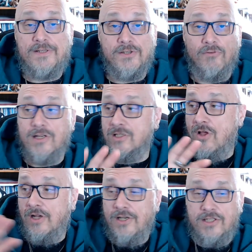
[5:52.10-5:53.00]
runs
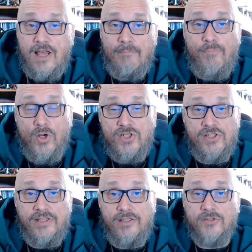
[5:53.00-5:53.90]
along and just kind of pushes
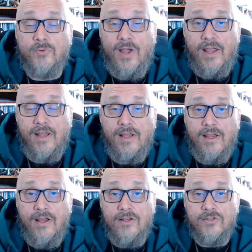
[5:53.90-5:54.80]
it this way,
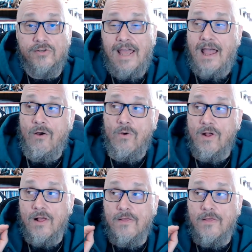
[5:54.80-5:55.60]
so now